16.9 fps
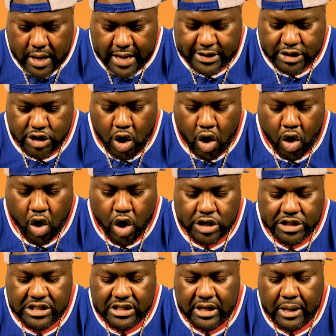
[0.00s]
it's
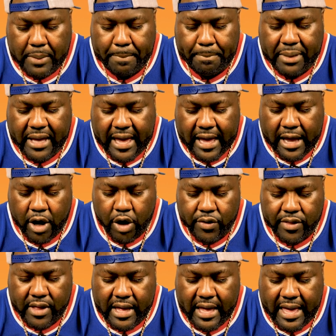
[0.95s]
hard to
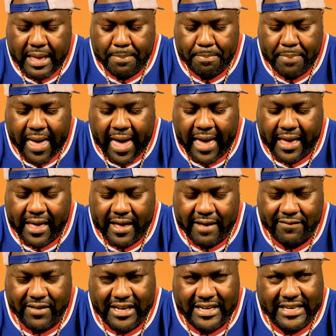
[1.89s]
compare the impact
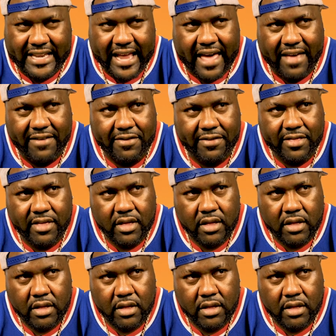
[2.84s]
of a death.